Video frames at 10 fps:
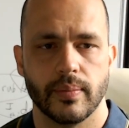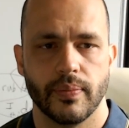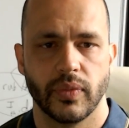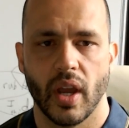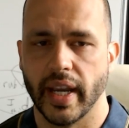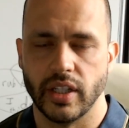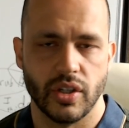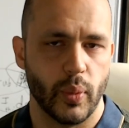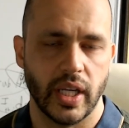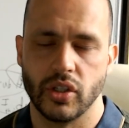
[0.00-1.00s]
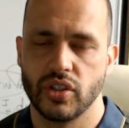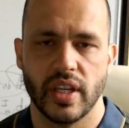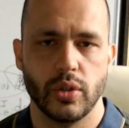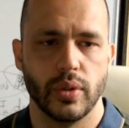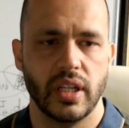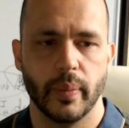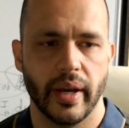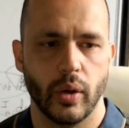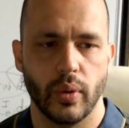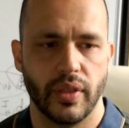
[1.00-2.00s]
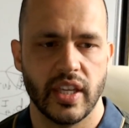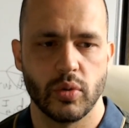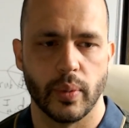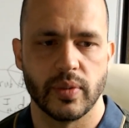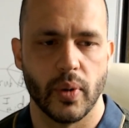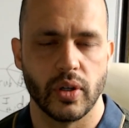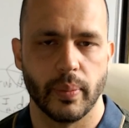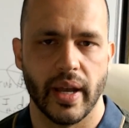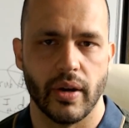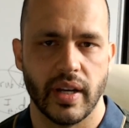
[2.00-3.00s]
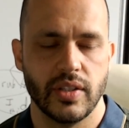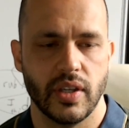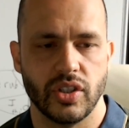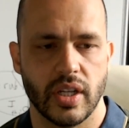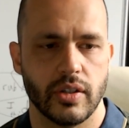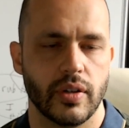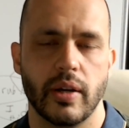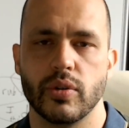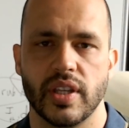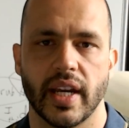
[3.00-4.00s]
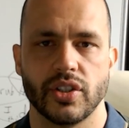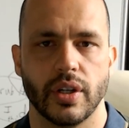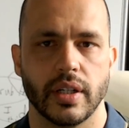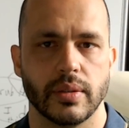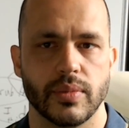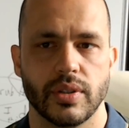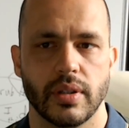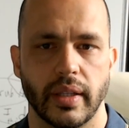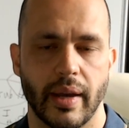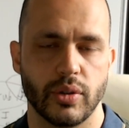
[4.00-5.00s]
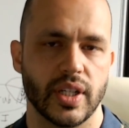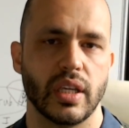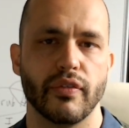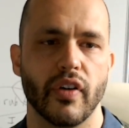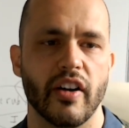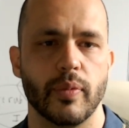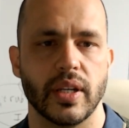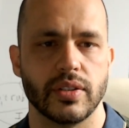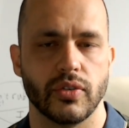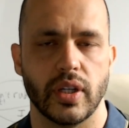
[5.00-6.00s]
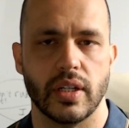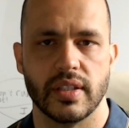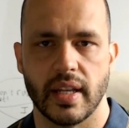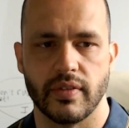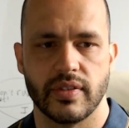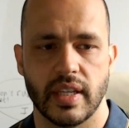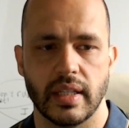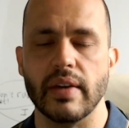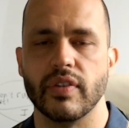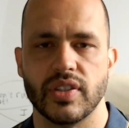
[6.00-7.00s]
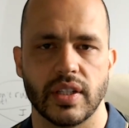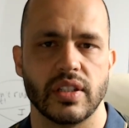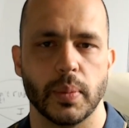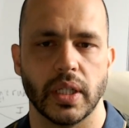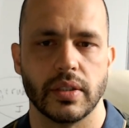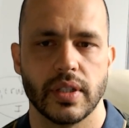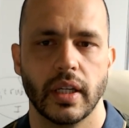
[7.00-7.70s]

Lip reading: We can just send you an email with, here's what we spoke about, here's the agenda, and here was the action items. And that will take you 5 minutes to read instead of sitting there for 60 minutes.